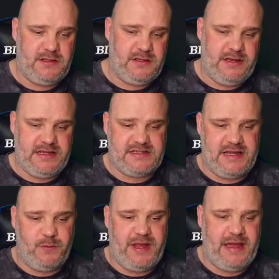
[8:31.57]
Next
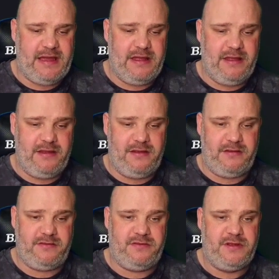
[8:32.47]
up we have
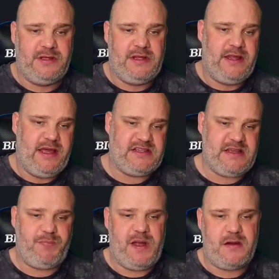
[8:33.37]

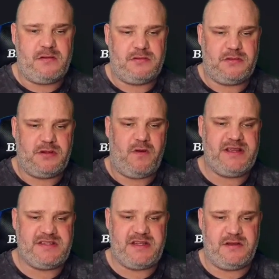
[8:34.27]
Exemplar, High
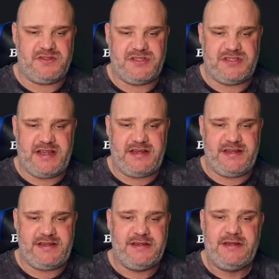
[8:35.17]
Stance
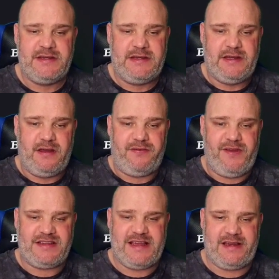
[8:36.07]
Ascended,
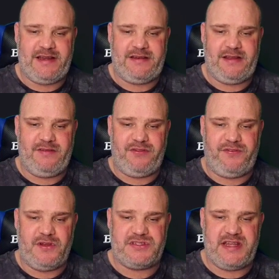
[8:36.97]
effect added. If the
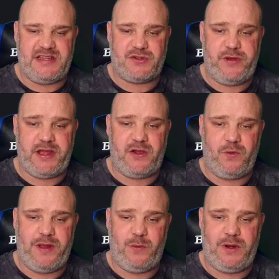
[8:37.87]
first hit is
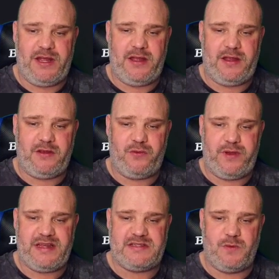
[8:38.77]
critical, it will
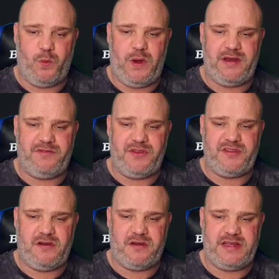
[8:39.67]
increase one of the
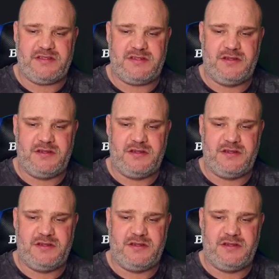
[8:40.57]
target's